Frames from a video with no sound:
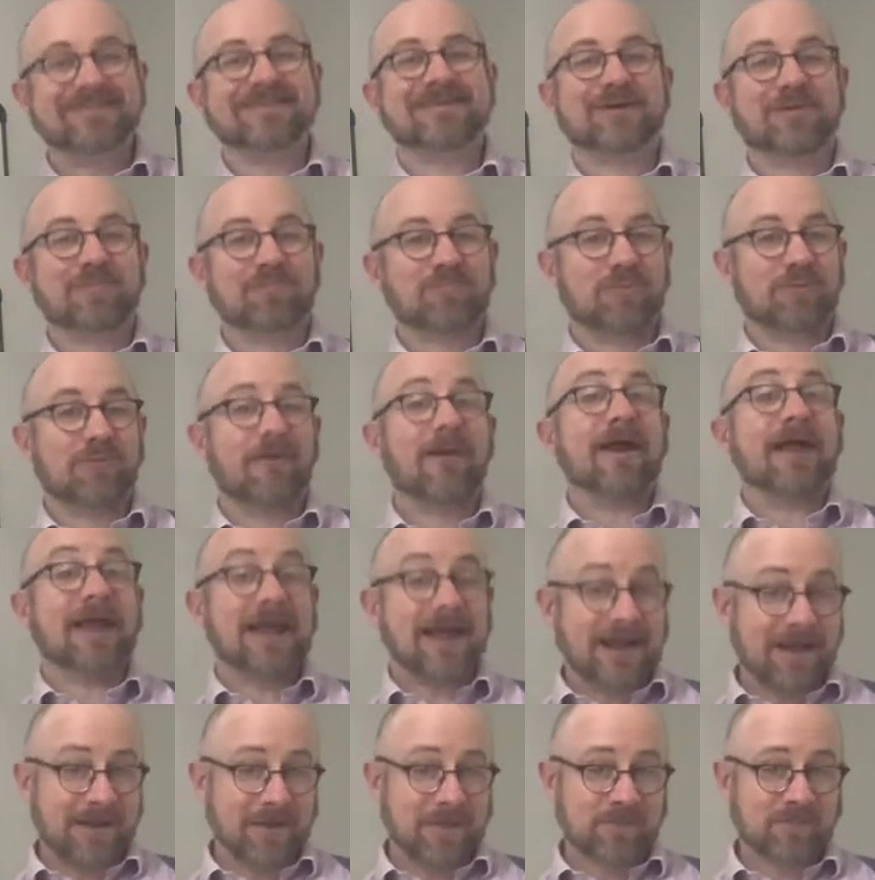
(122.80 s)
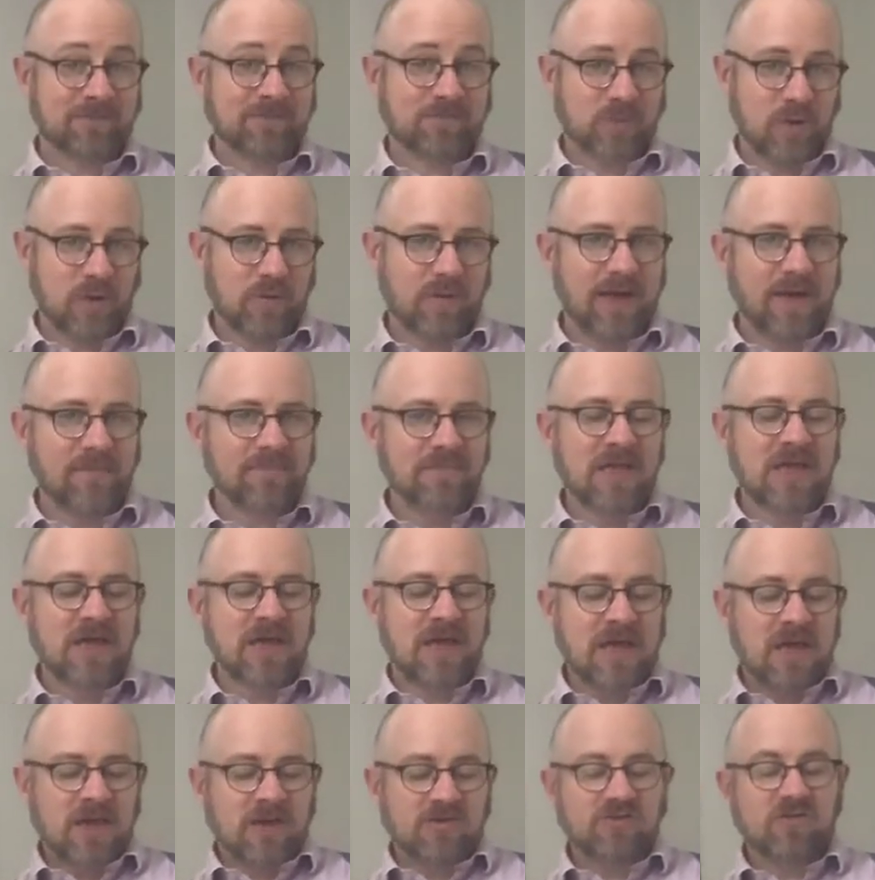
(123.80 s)
to break. Okay?
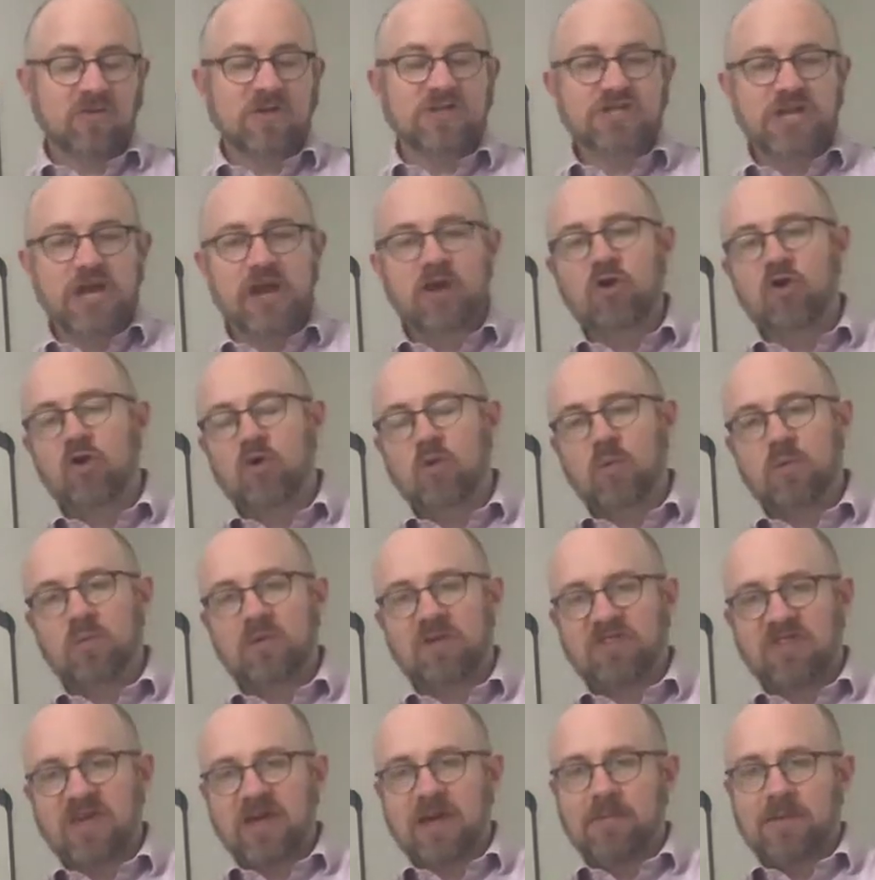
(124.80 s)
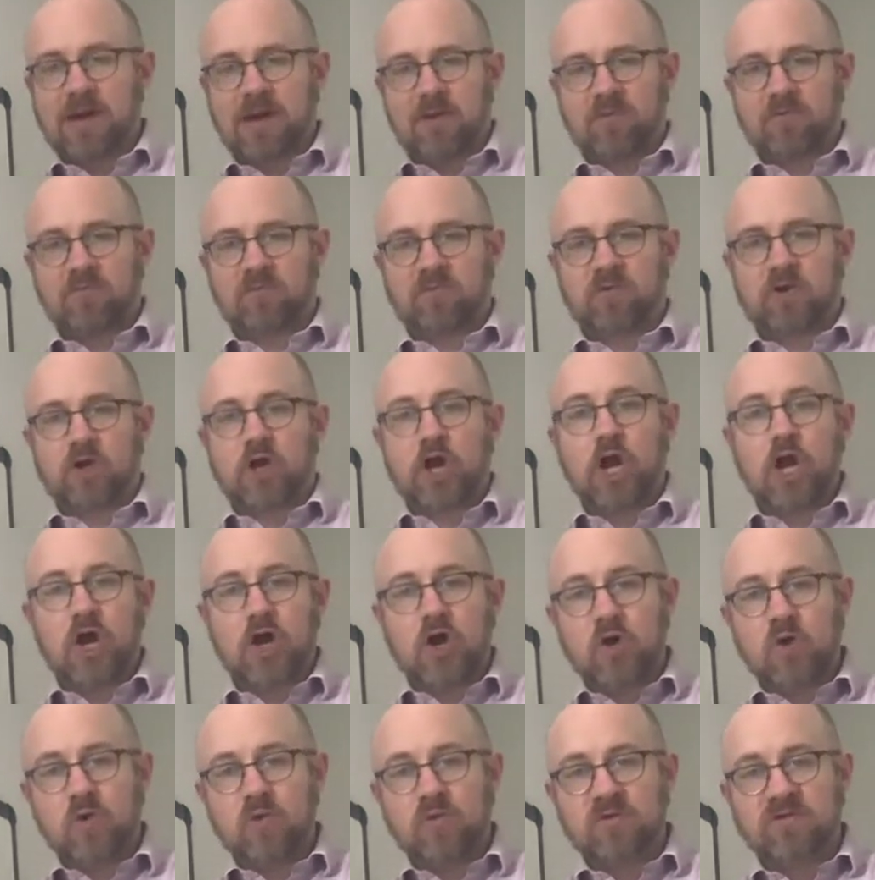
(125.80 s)
So in general, when we think about
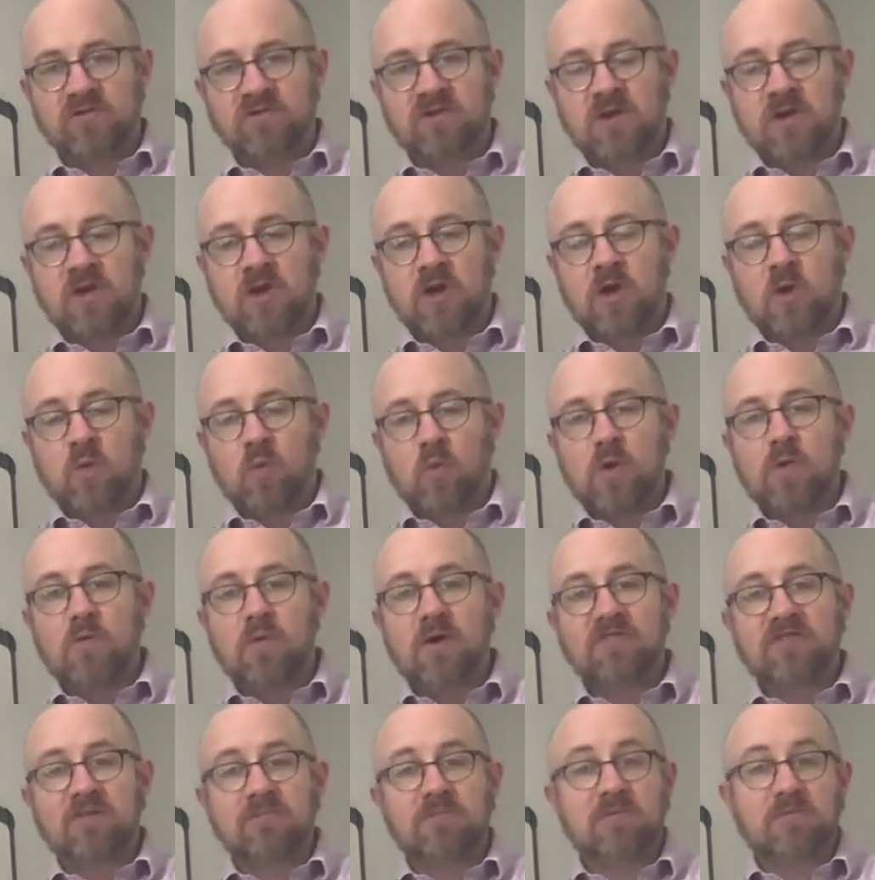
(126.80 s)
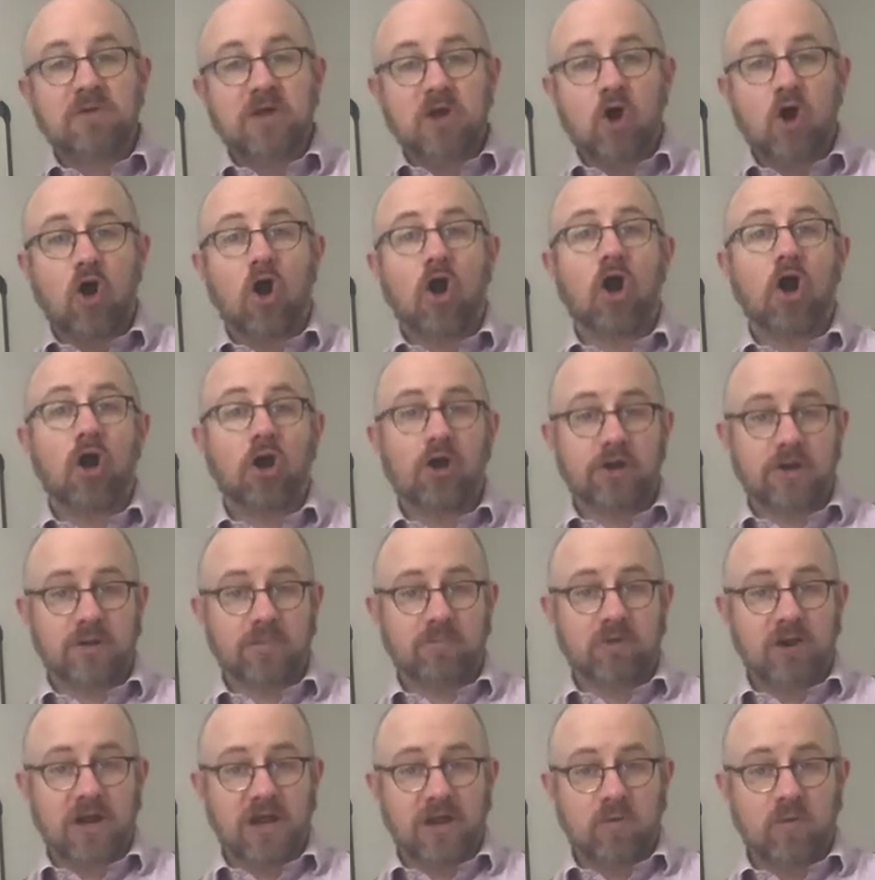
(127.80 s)
codes, we want them to be hard to
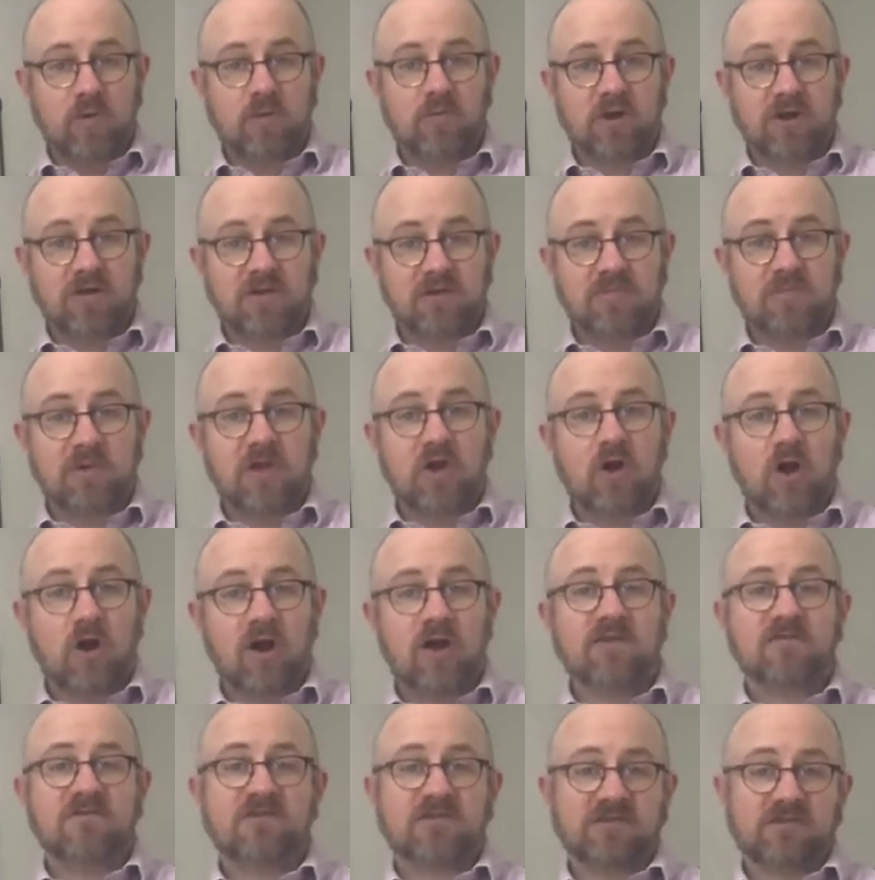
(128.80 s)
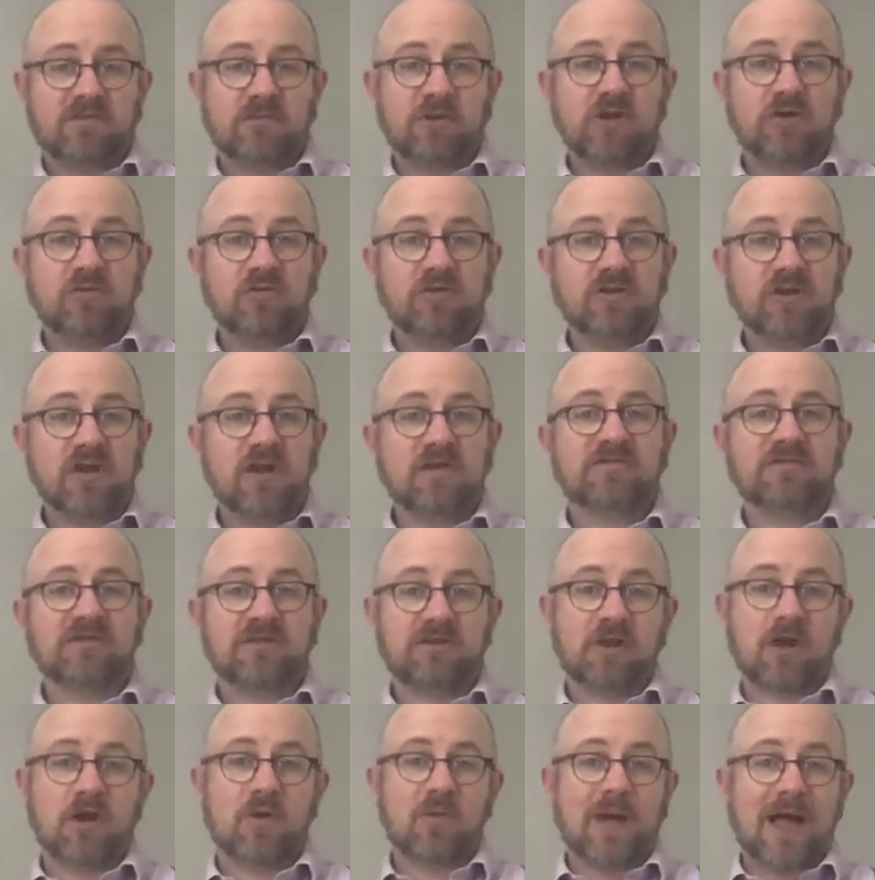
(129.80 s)
break. We want it to be hard for somebody who doesn't
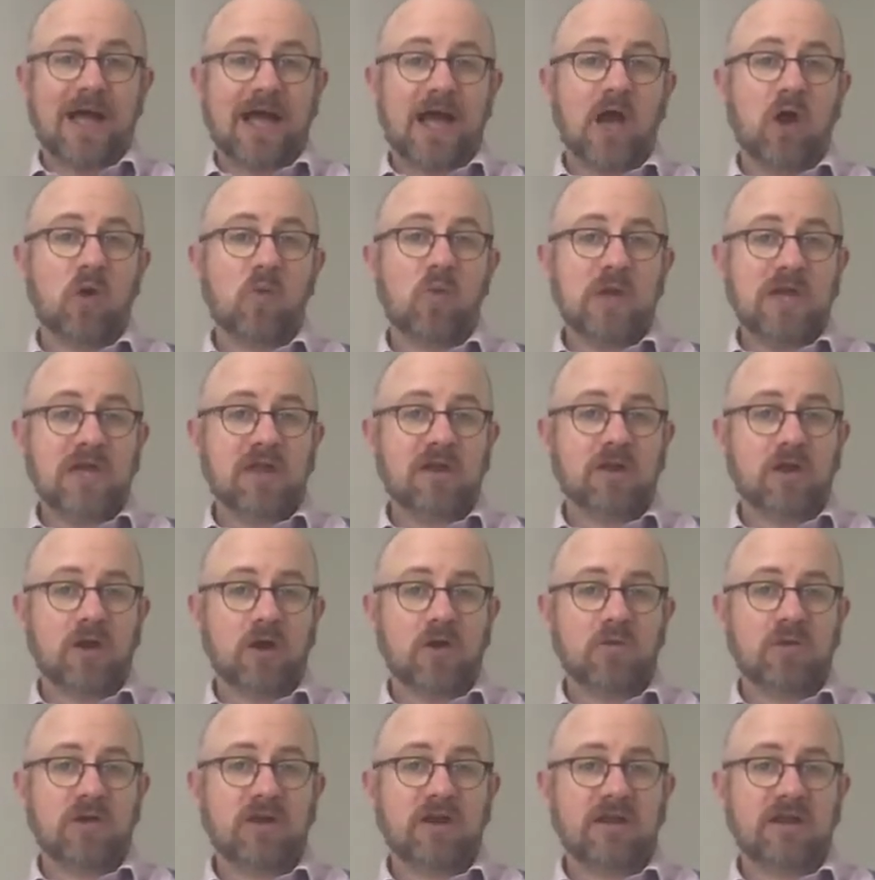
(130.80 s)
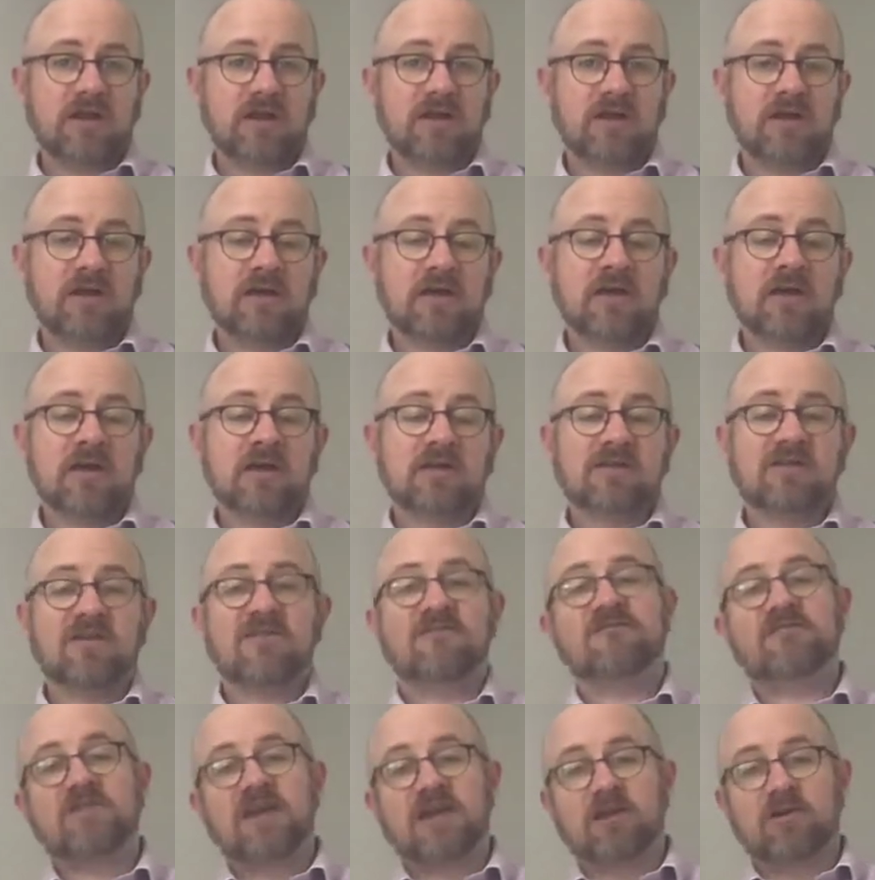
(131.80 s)
know how we encoded it to
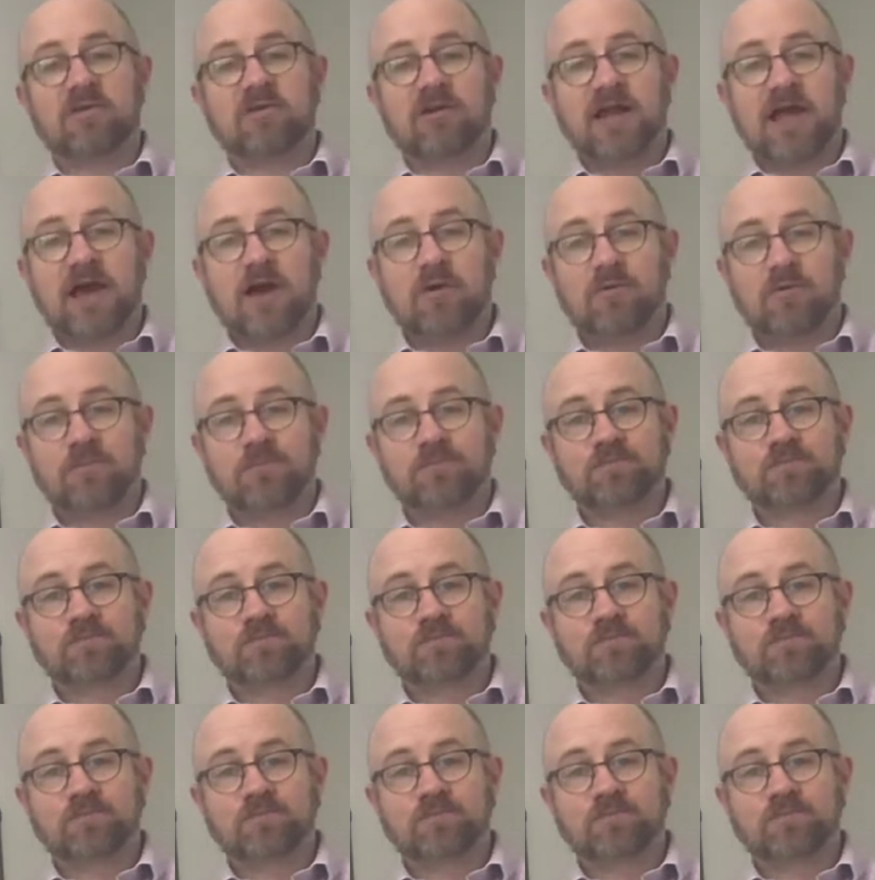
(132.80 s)
figure it out.